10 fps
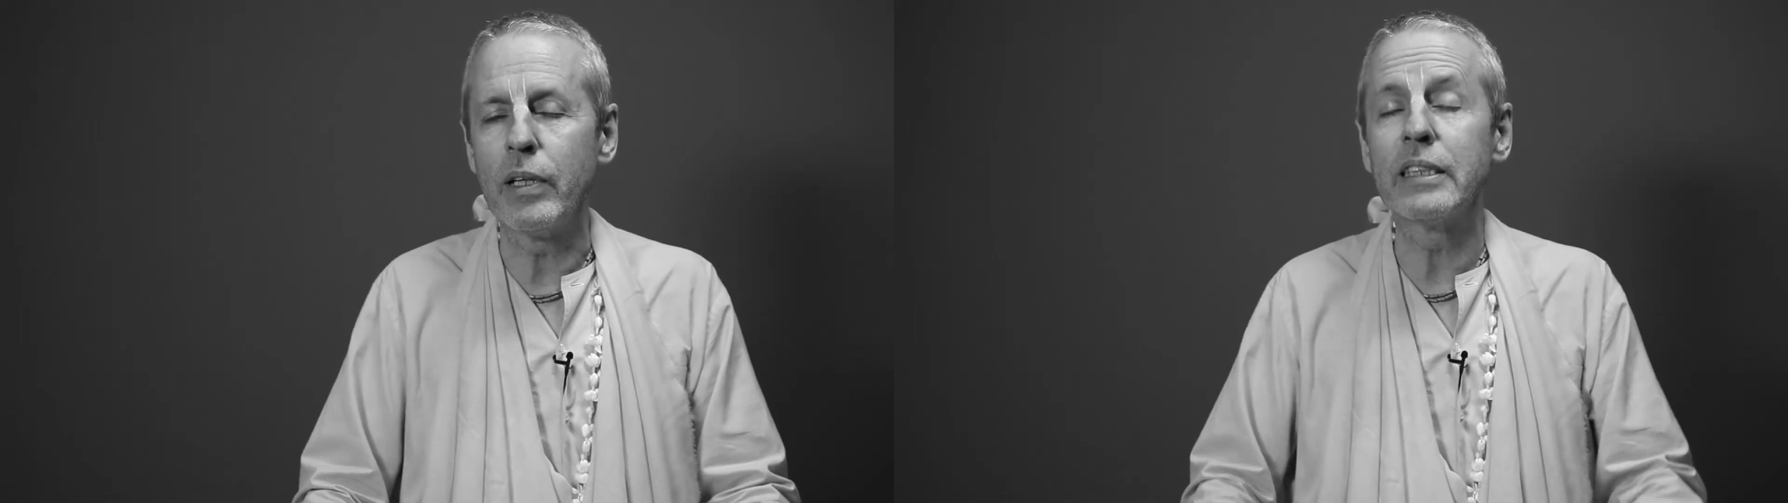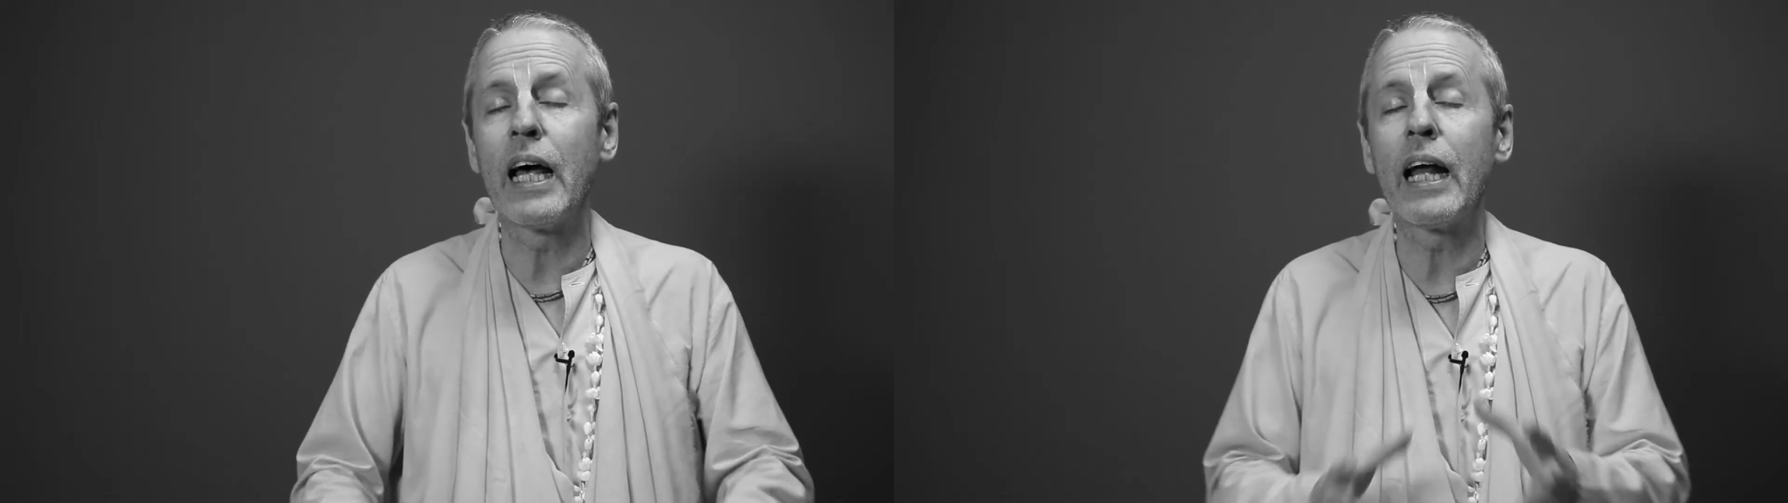
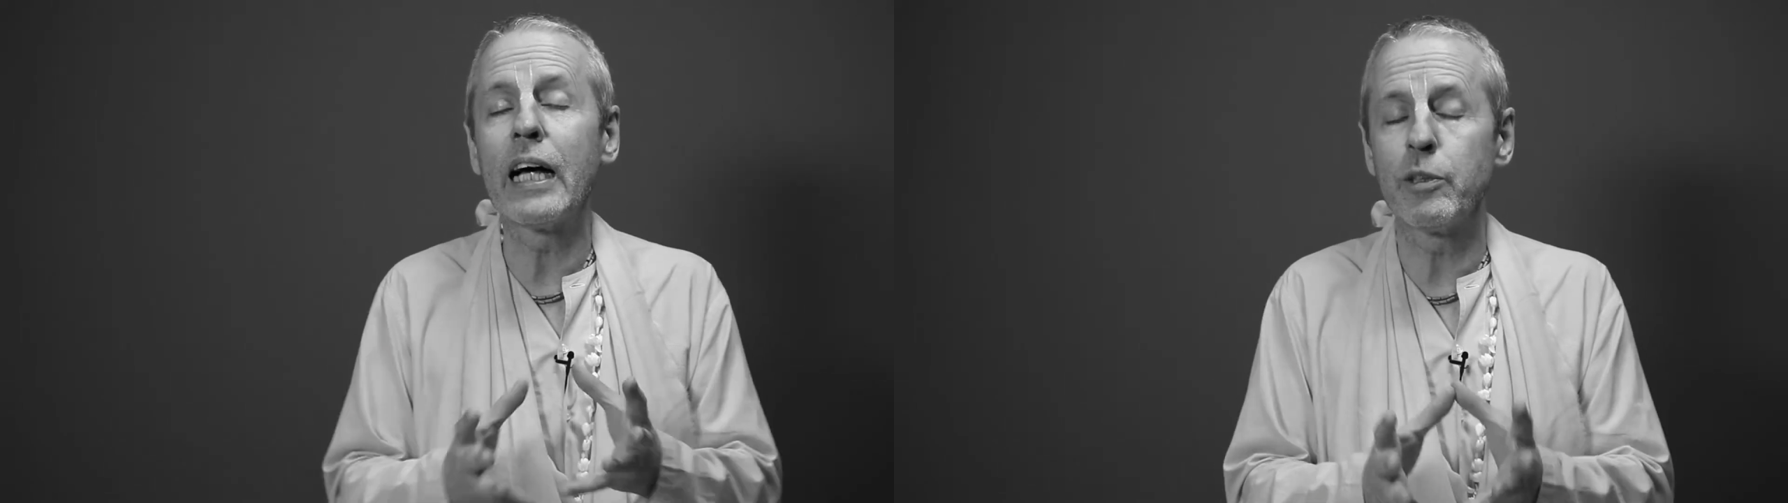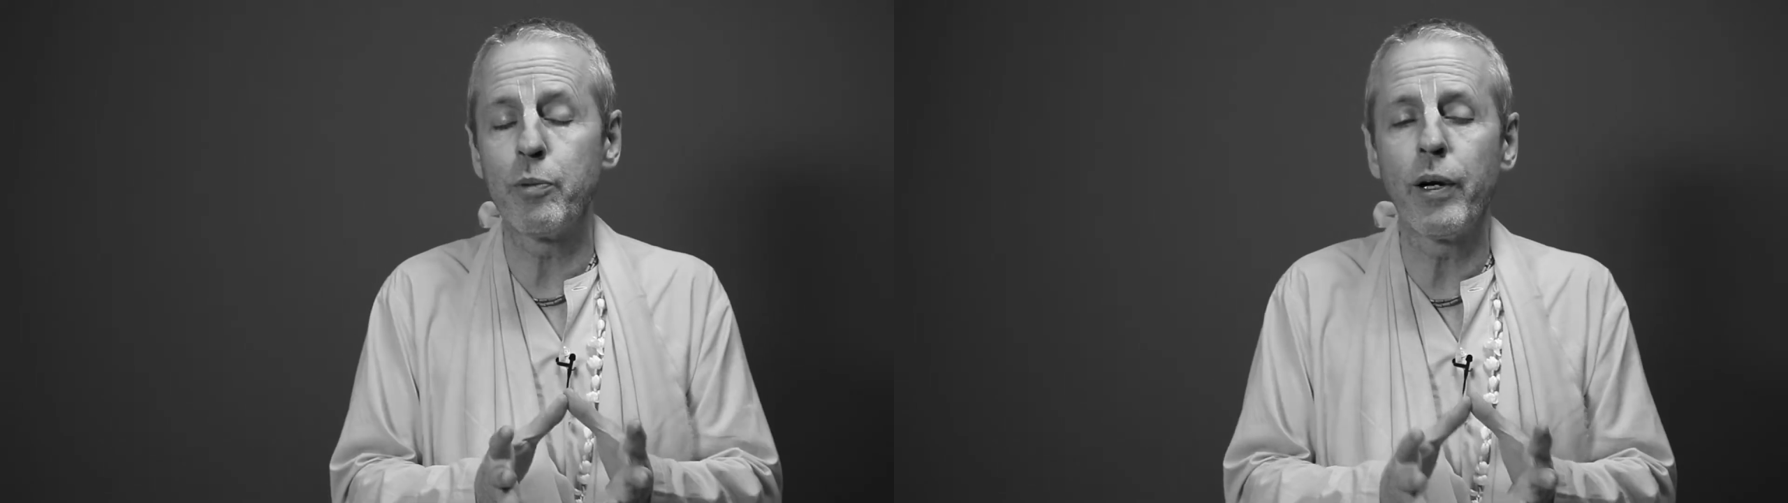means that
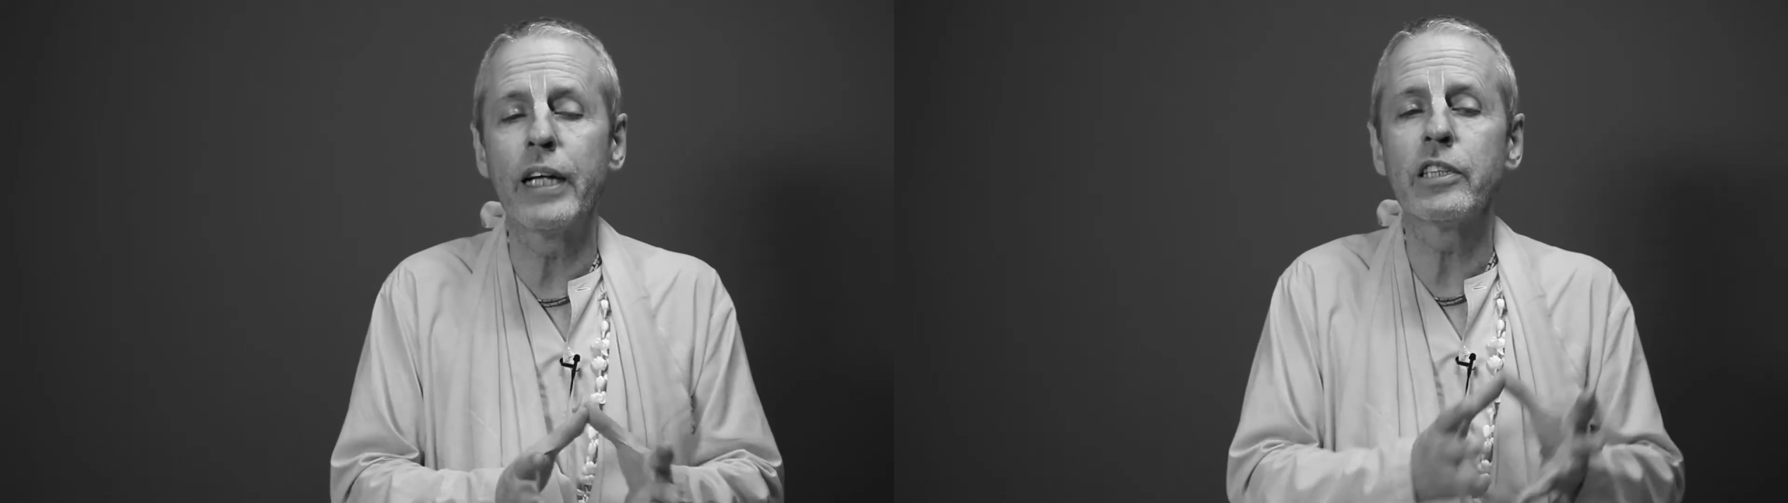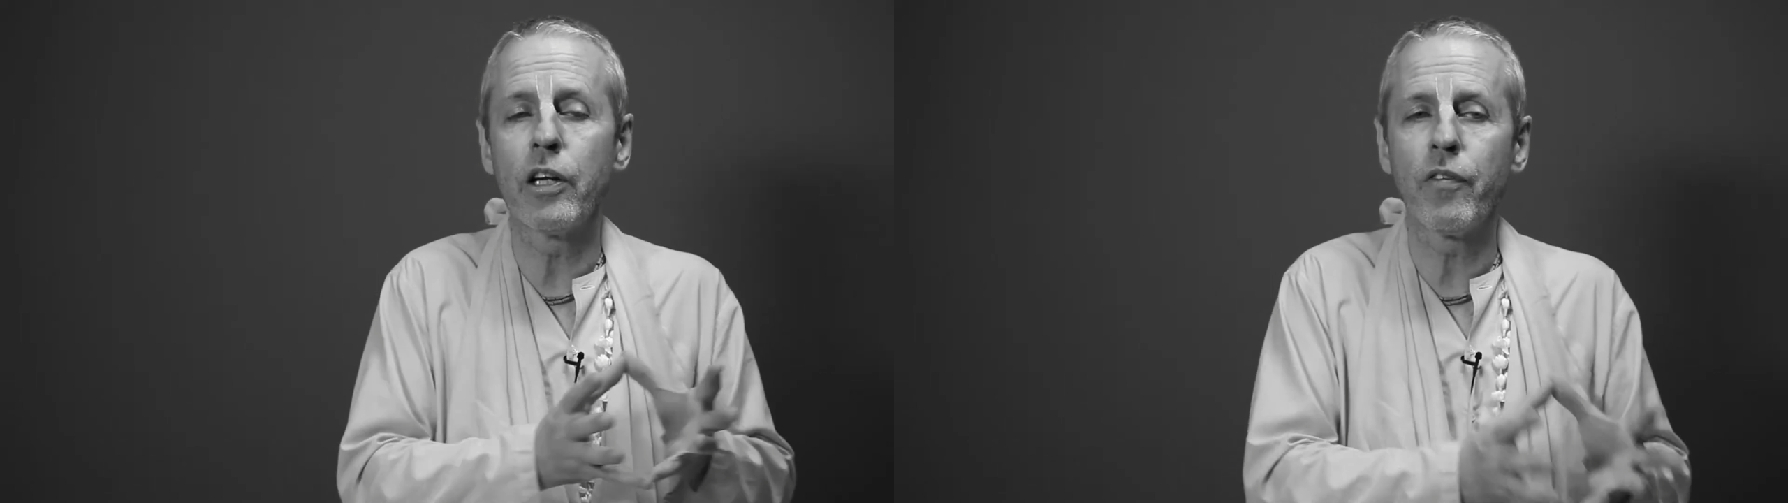
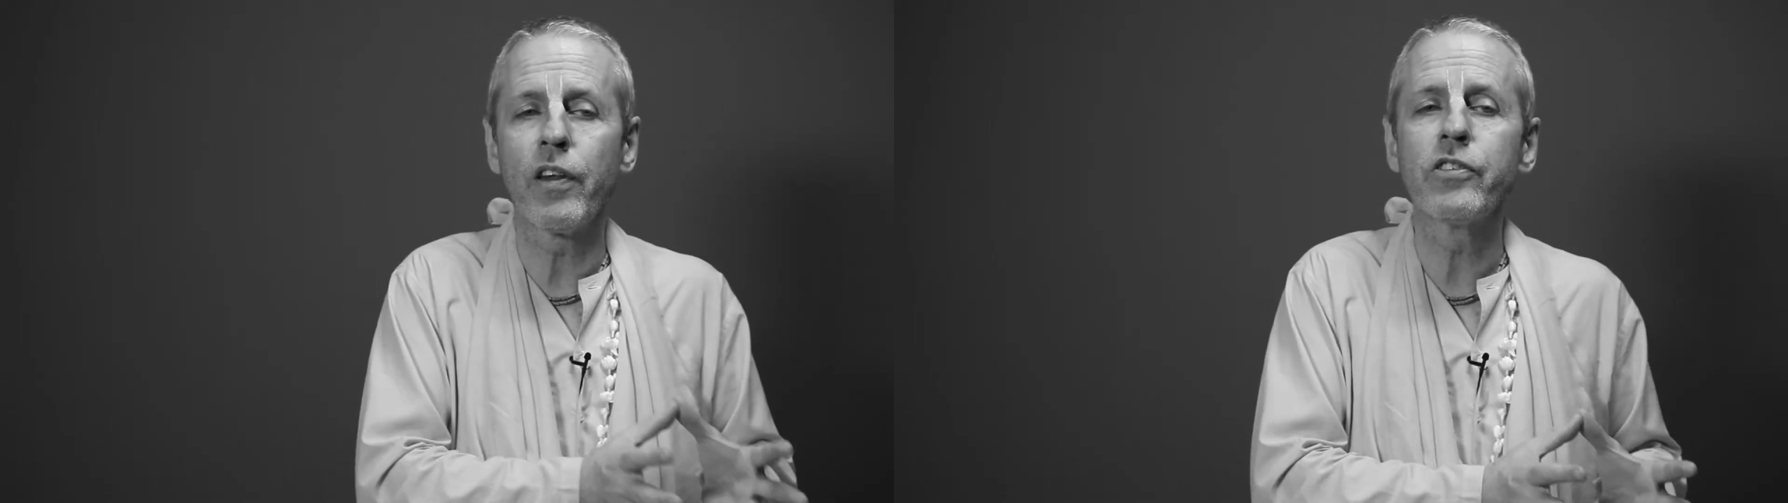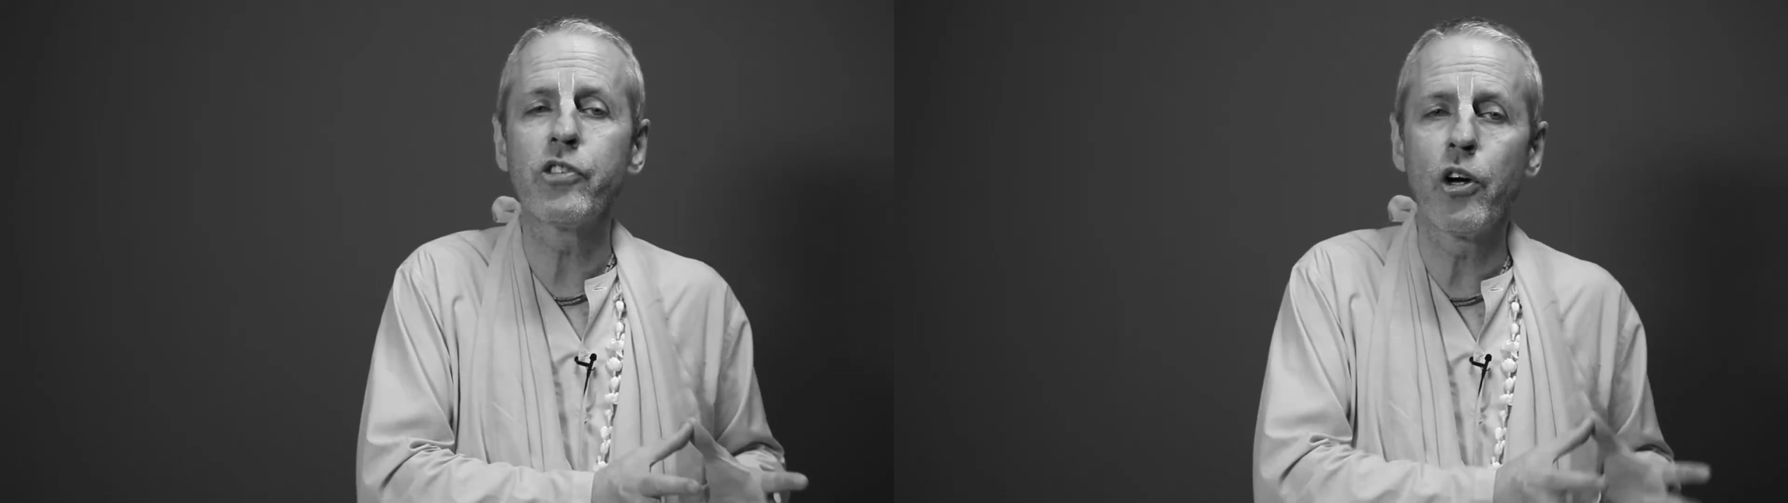aspiration
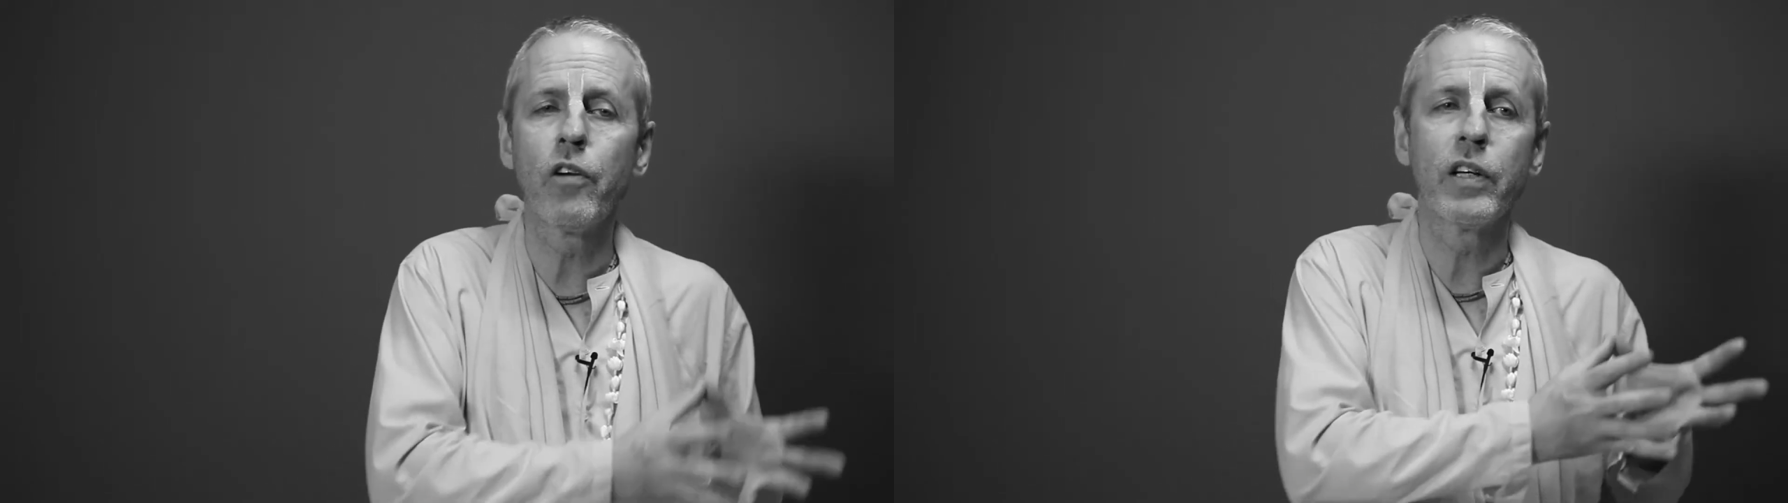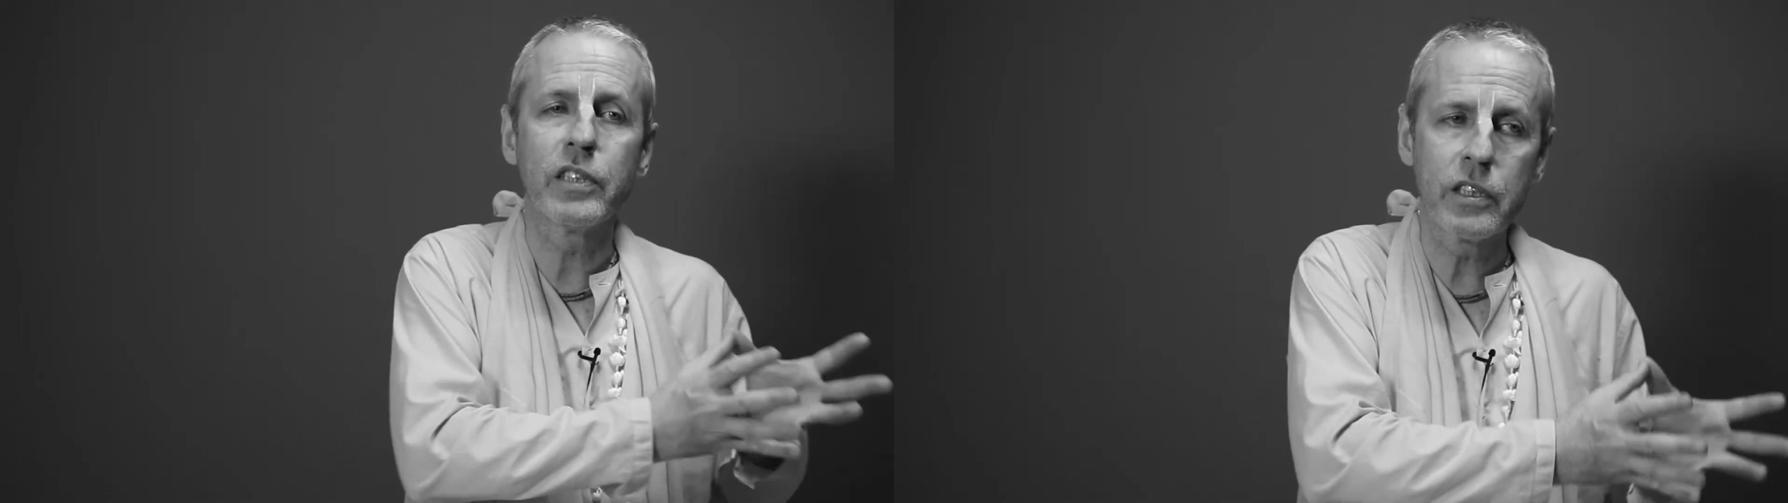for the
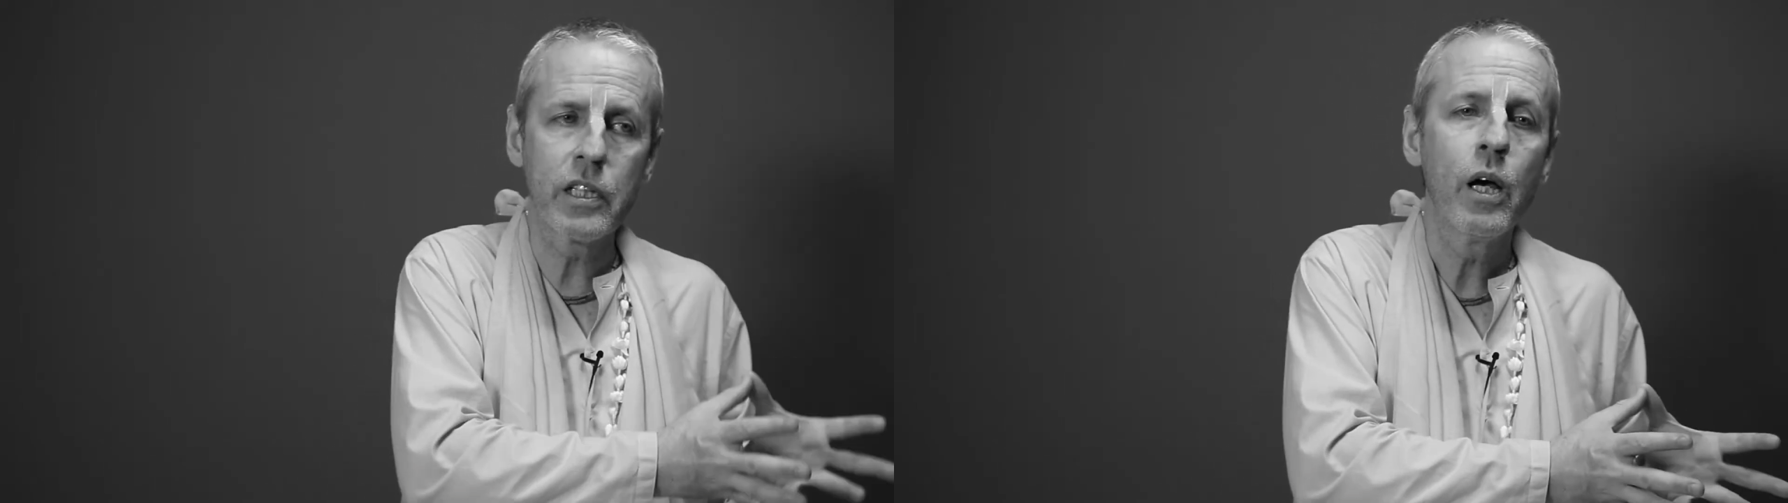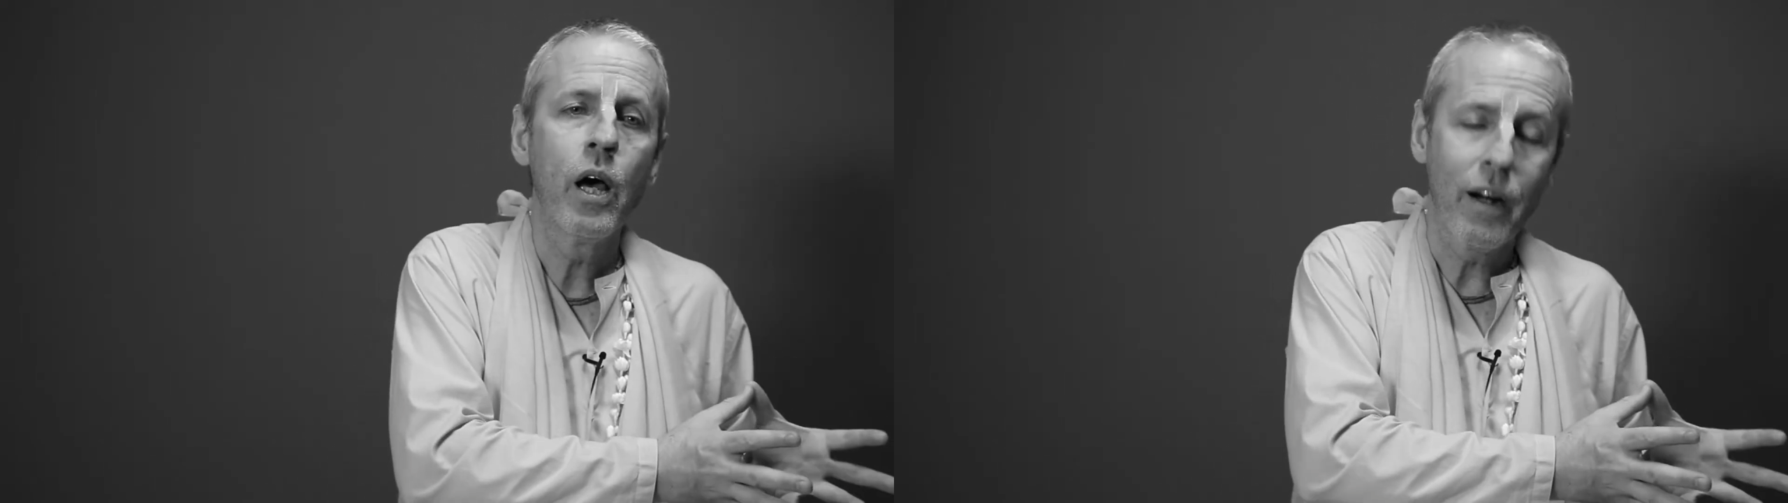service.